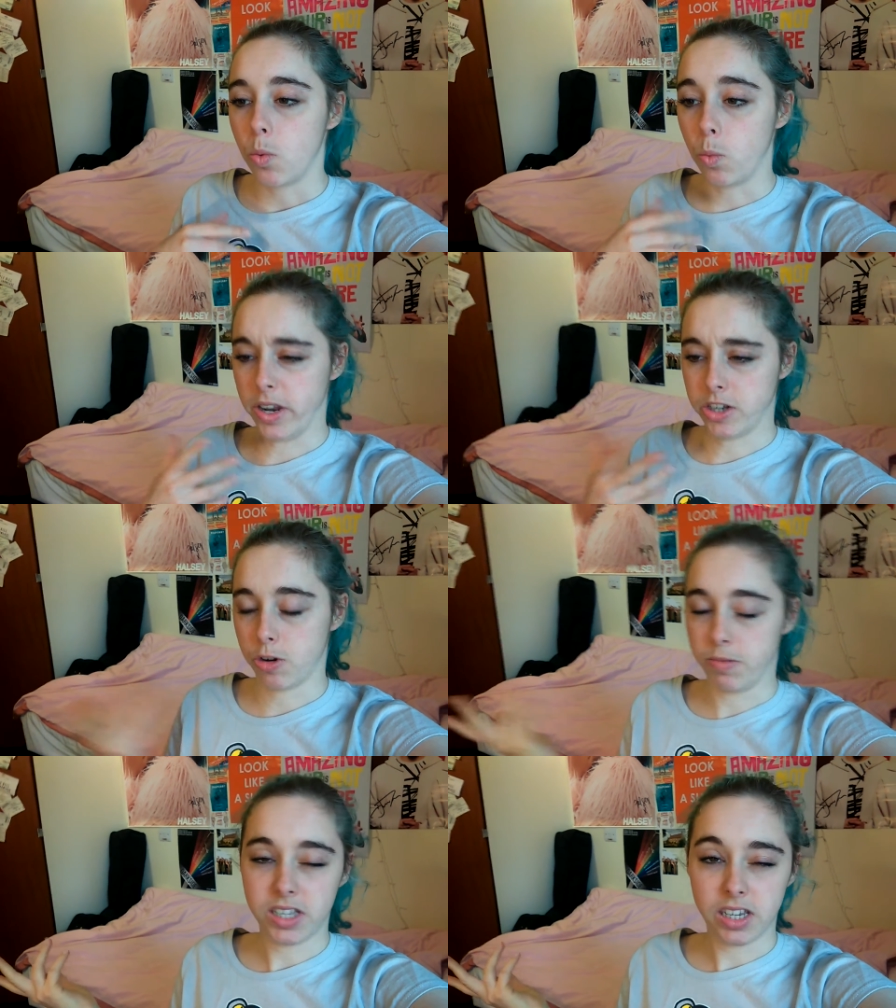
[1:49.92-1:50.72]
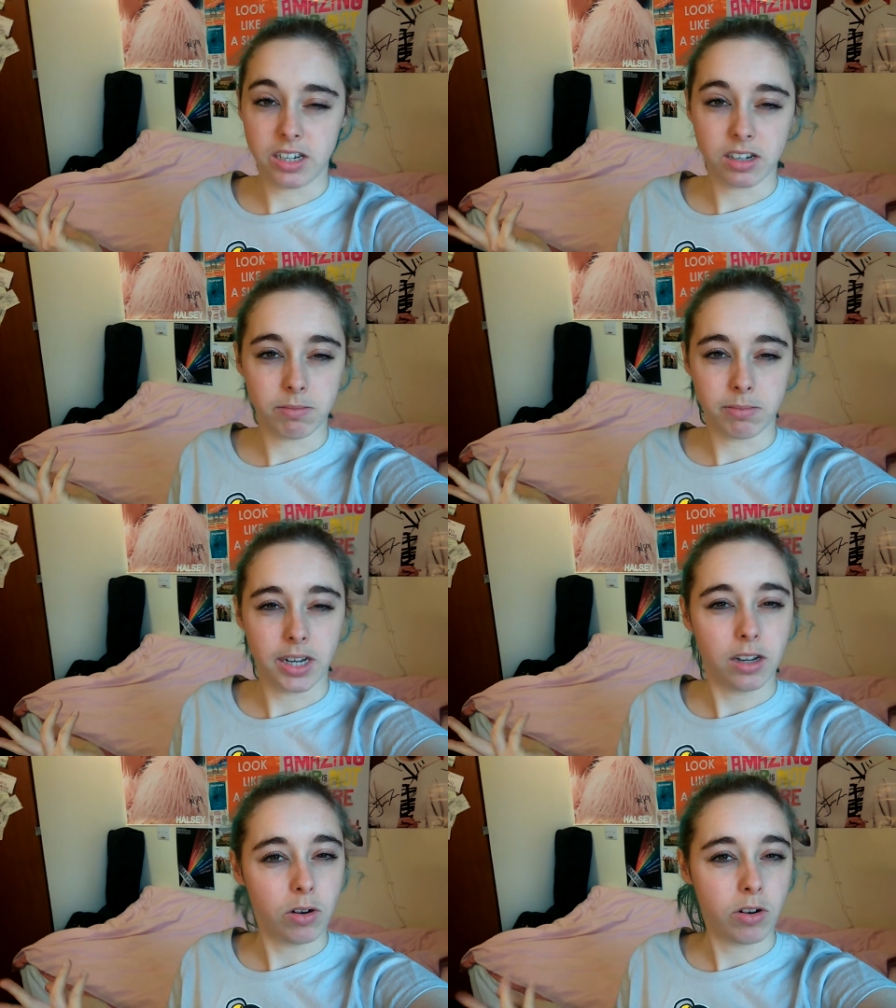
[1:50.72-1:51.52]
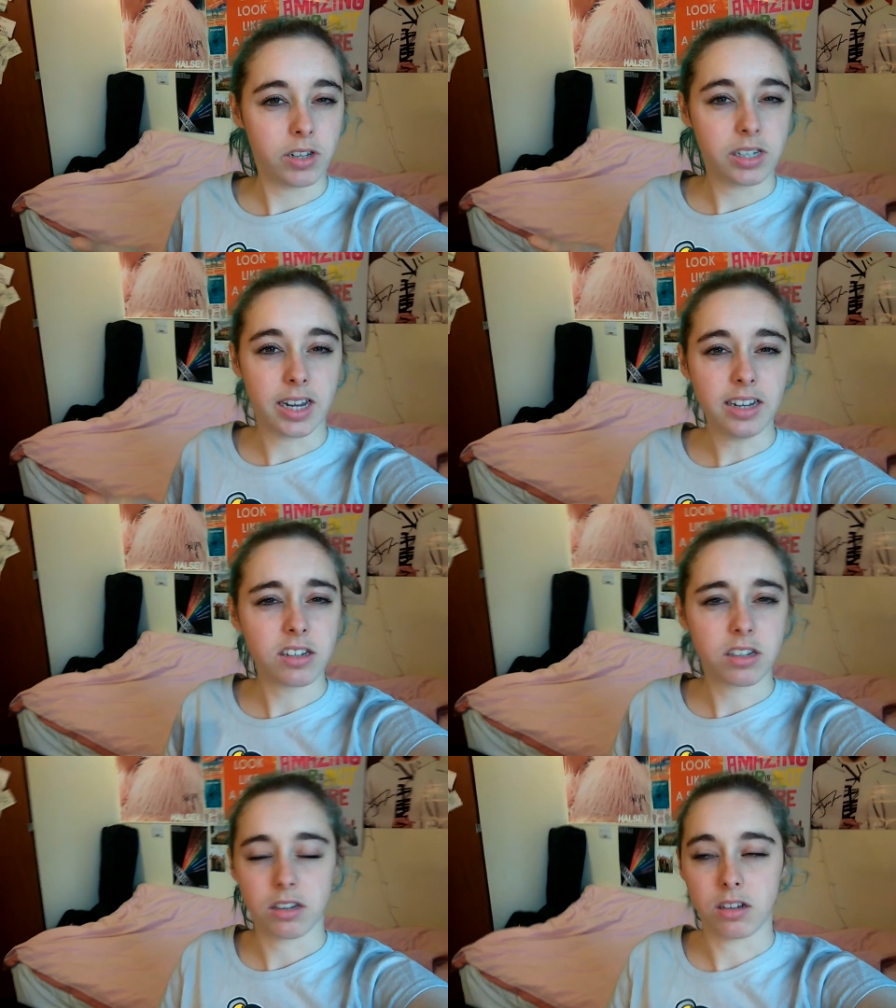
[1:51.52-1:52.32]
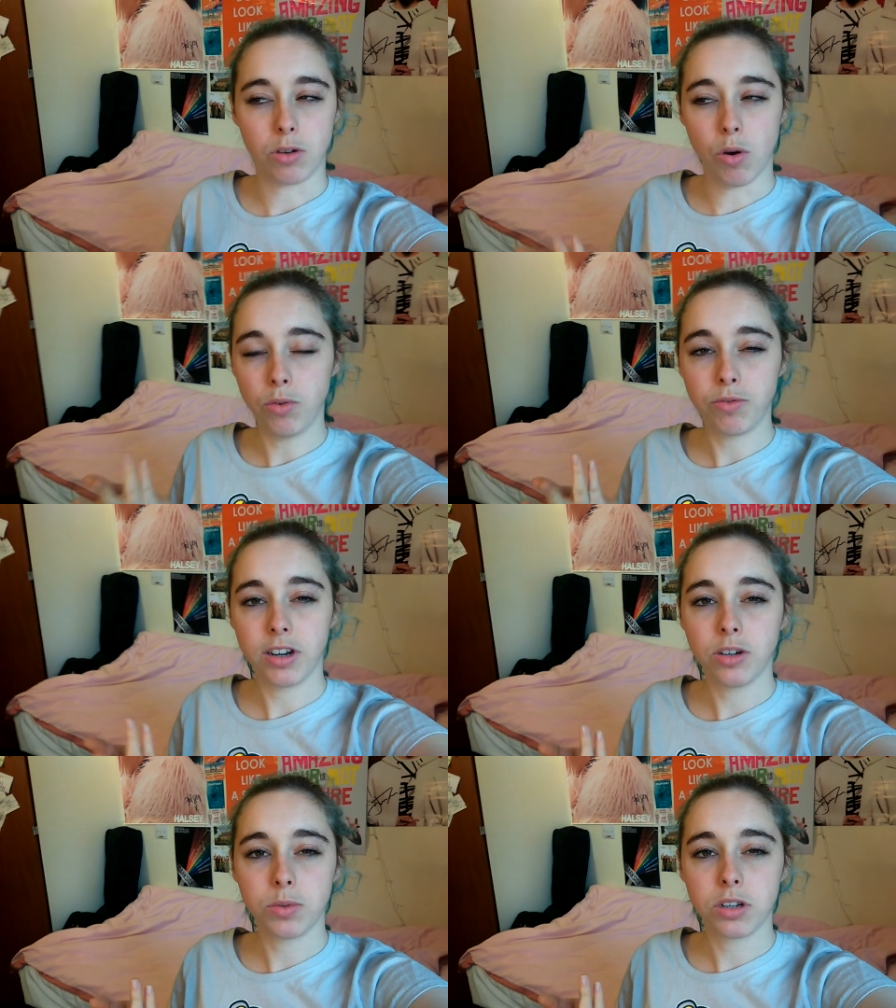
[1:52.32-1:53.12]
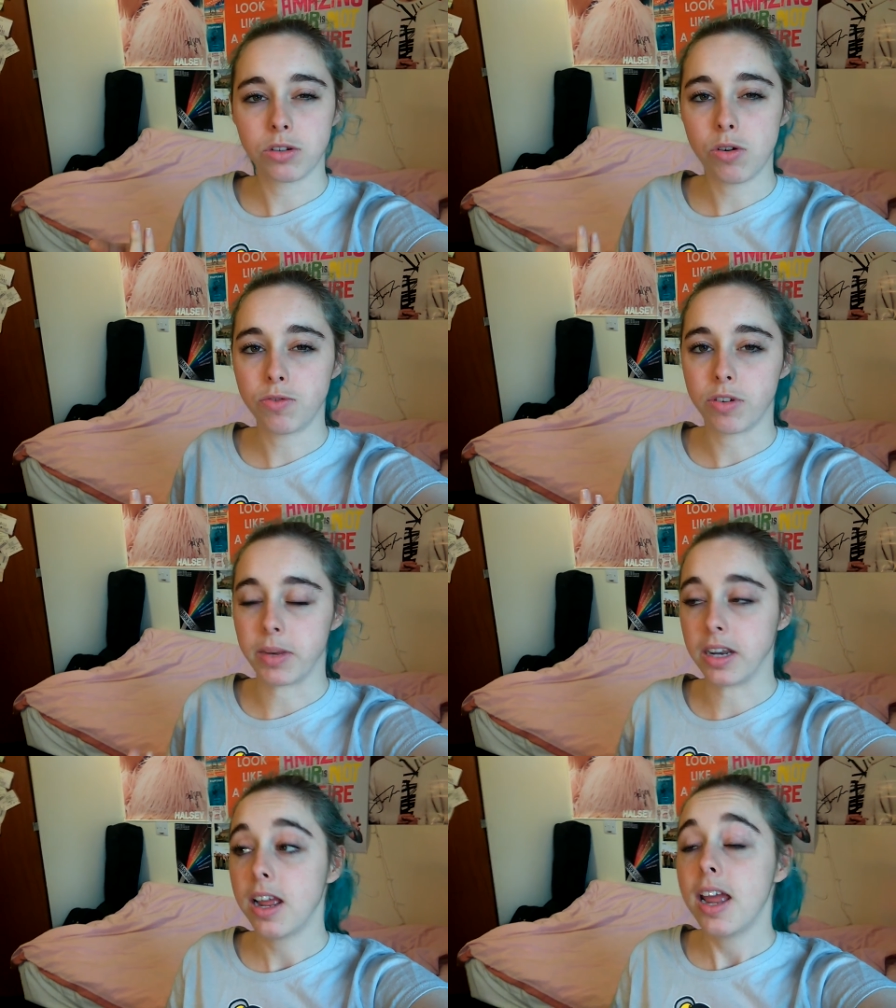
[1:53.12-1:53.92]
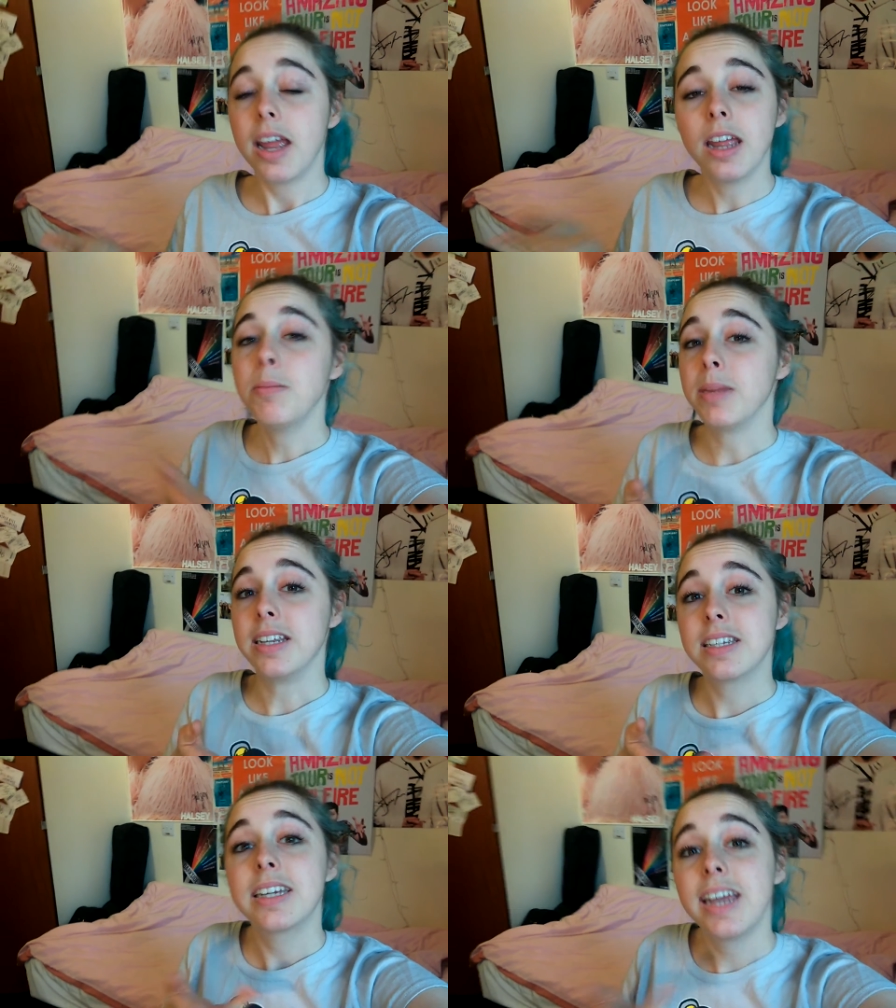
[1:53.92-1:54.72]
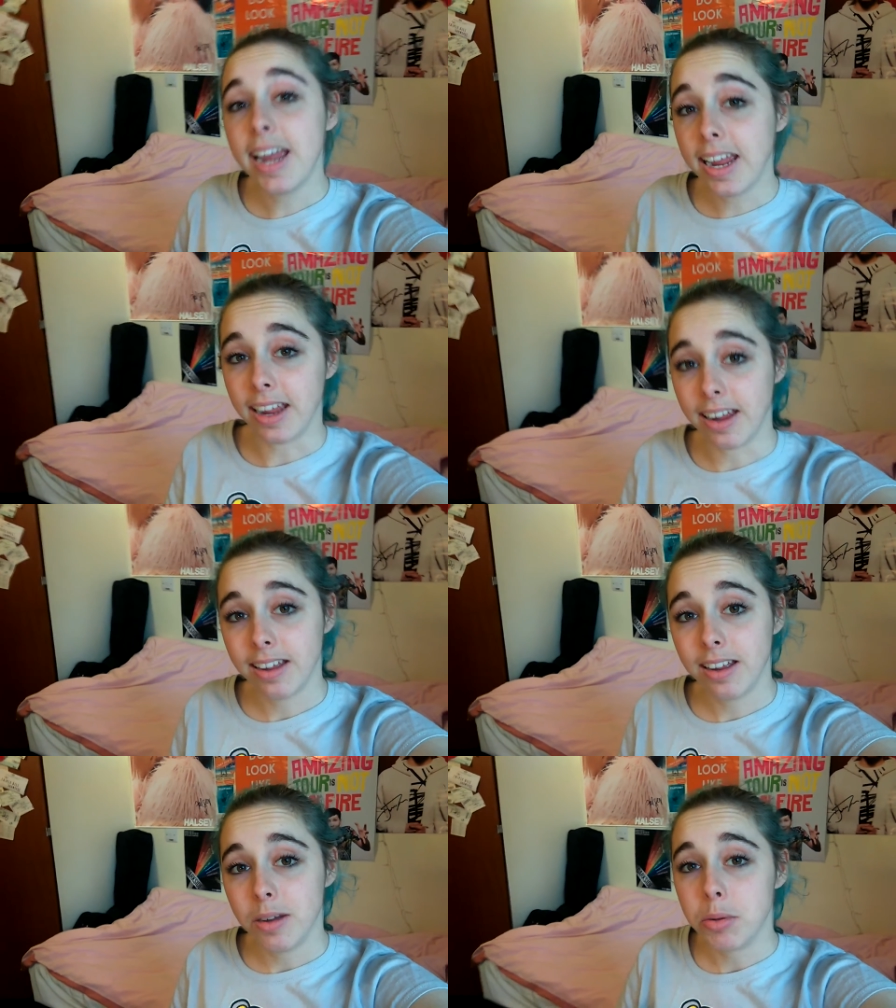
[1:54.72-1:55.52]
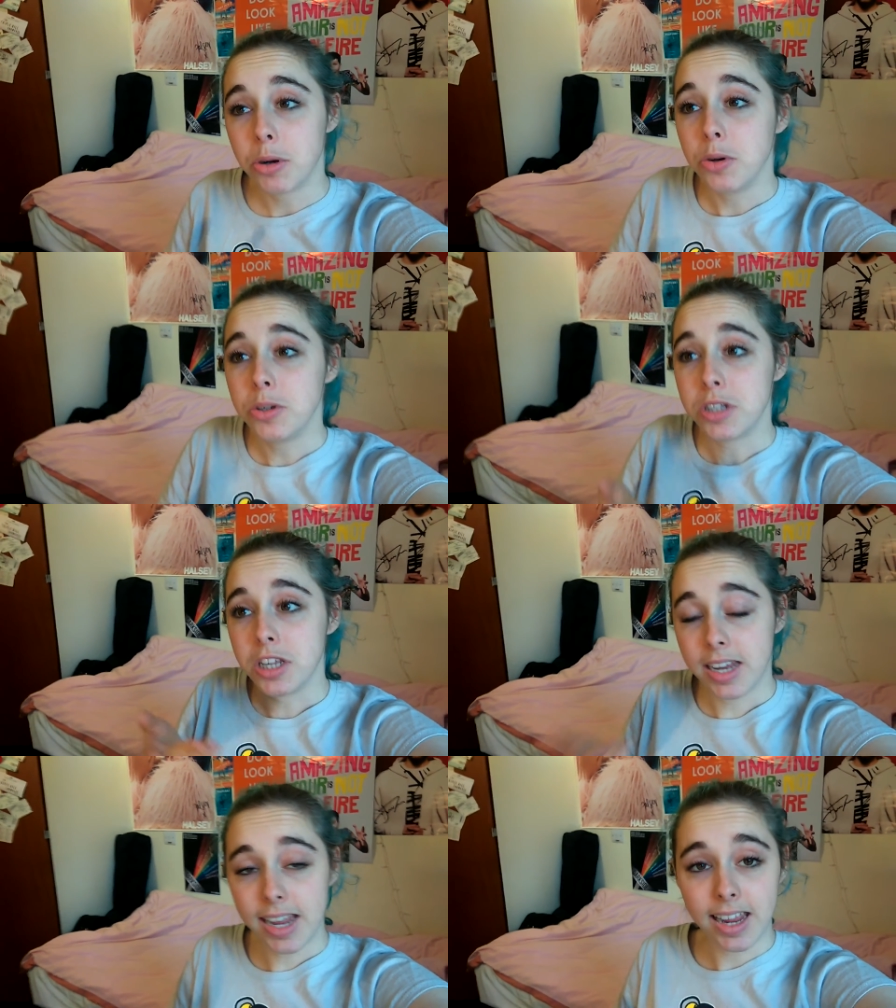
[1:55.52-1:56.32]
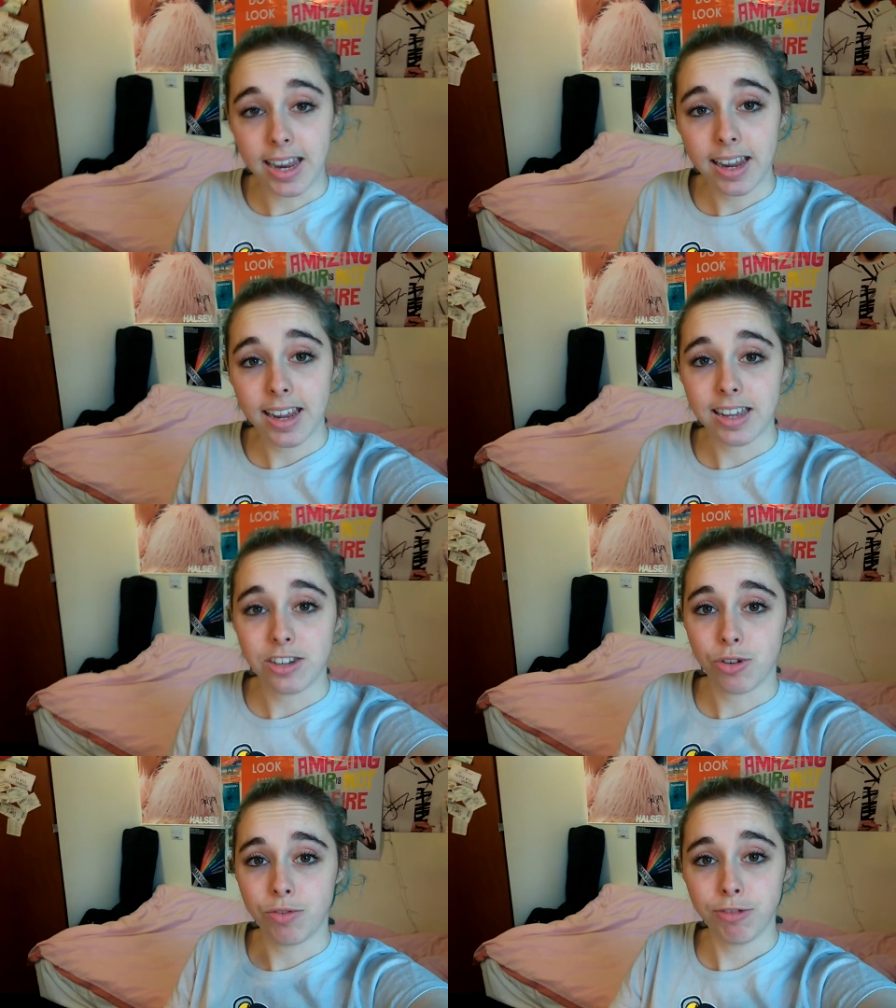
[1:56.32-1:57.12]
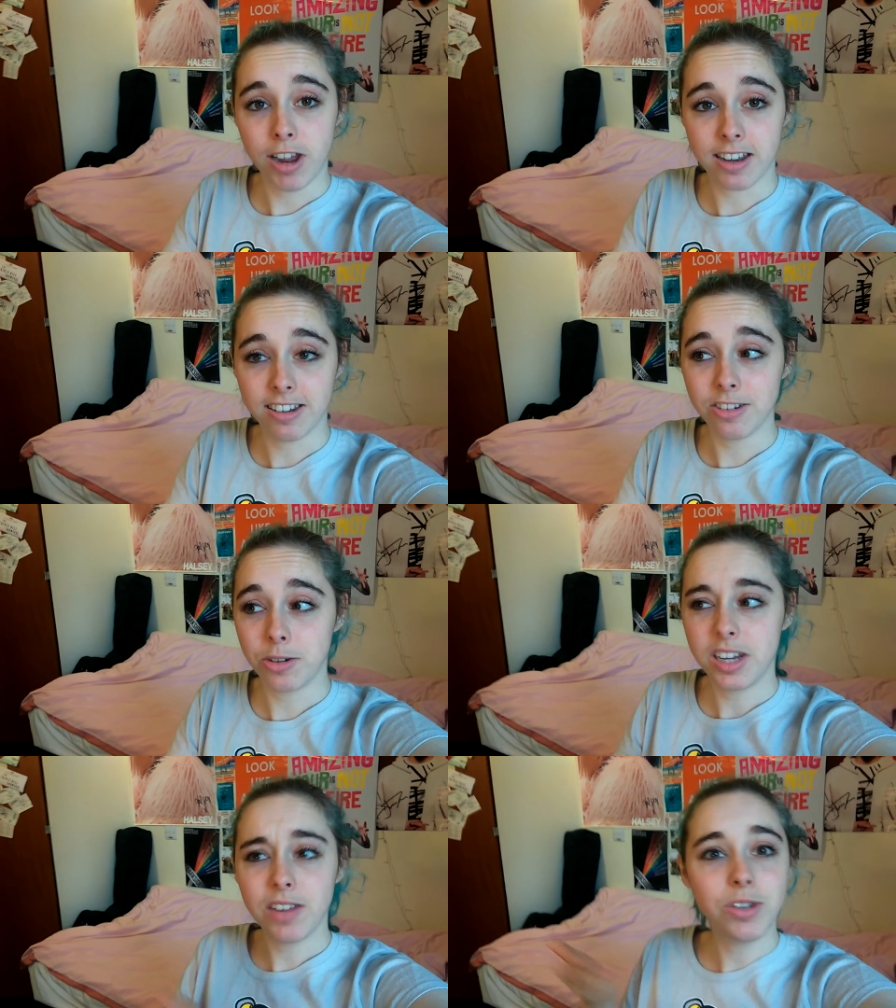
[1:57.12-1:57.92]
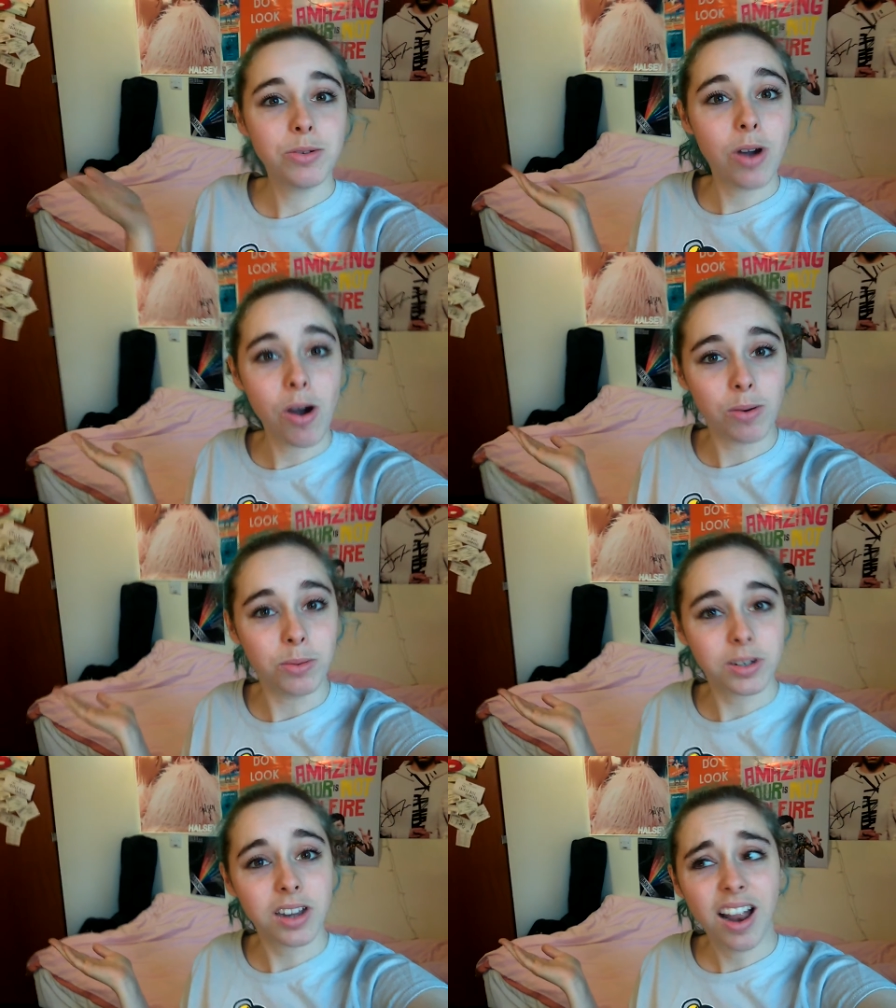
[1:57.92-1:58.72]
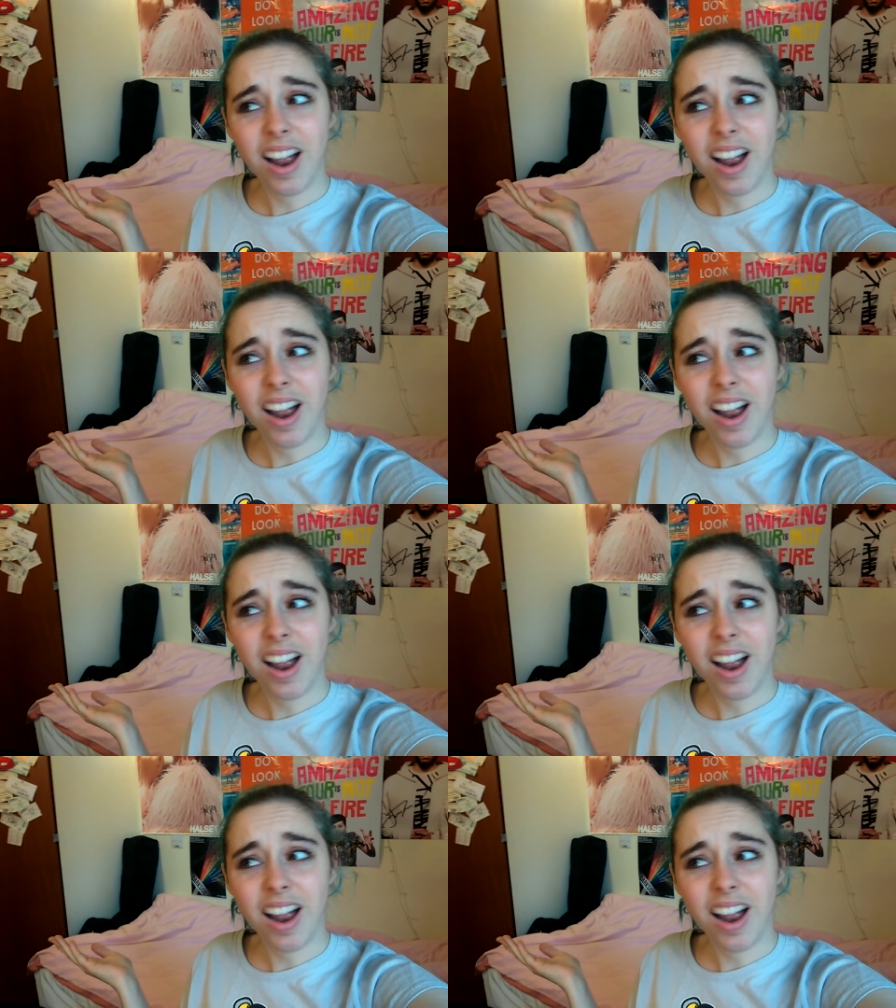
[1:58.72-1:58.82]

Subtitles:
Which obviously doesn't make a lot of sense. And then gold friend, what does a gold friend mean? It means king, because the king is your friend who gives you gold.